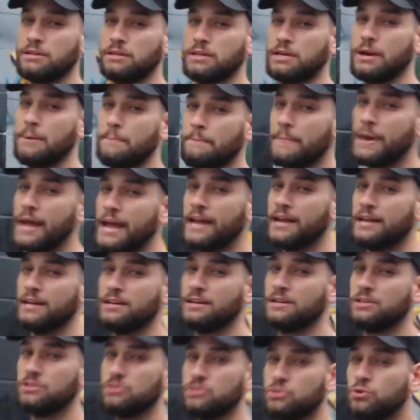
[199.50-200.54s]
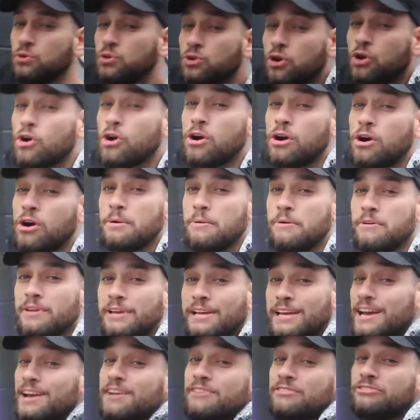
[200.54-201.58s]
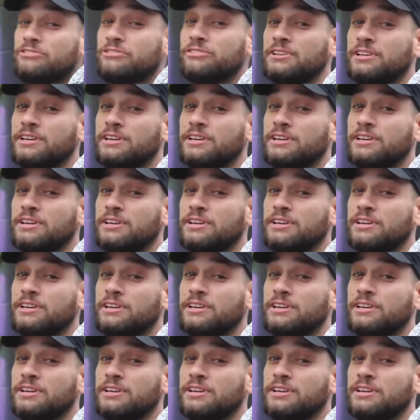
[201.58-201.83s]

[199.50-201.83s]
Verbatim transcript: commit to your gift.